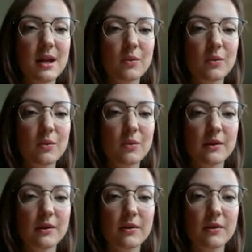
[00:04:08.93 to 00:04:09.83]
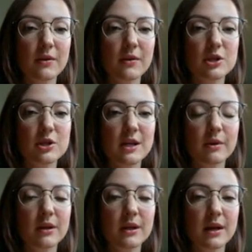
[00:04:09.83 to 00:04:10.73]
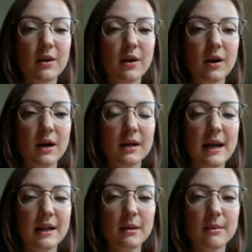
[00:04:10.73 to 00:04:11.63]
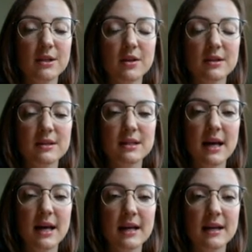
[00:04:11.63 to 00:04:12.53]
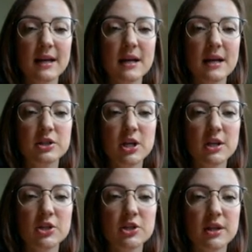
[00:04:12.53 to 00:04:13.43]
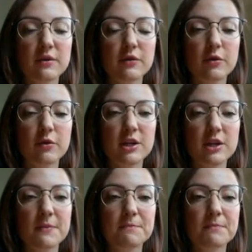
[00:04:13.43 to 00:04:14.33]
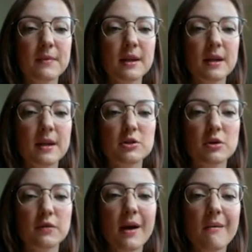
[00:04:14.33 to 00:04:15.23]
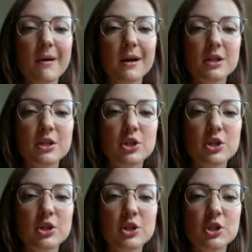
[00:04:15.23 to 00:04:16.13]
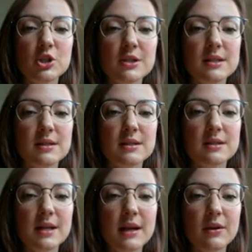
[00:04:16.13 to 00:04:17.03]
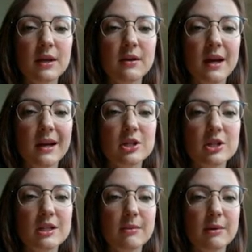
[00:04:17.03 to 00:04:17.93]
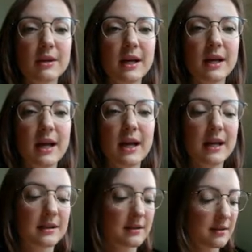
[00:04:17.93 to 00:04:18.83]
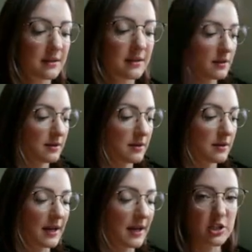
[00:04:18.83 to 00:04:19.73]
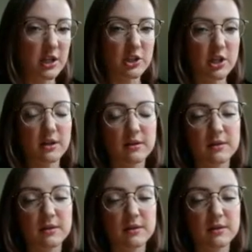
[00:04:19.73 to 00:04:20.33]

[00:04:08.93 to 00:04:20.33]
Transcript: The ones that are there, you can just double click on elements on the slide to change the information. So if I wanted to change this title here, I can just double click and I can change it.